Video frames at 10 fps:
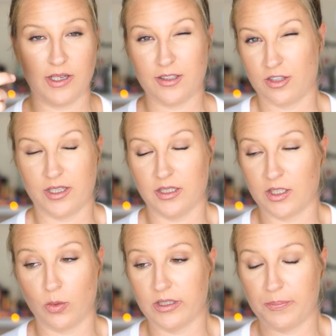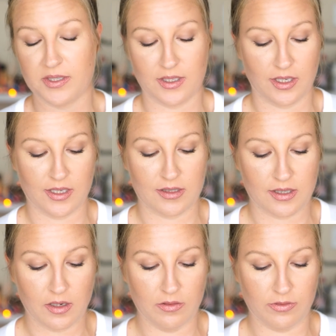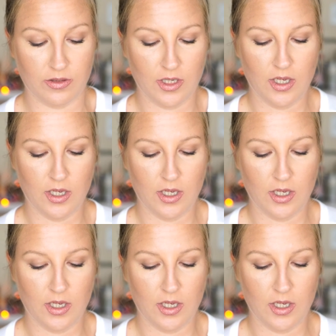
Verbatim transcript: like the liquid lipstick itself.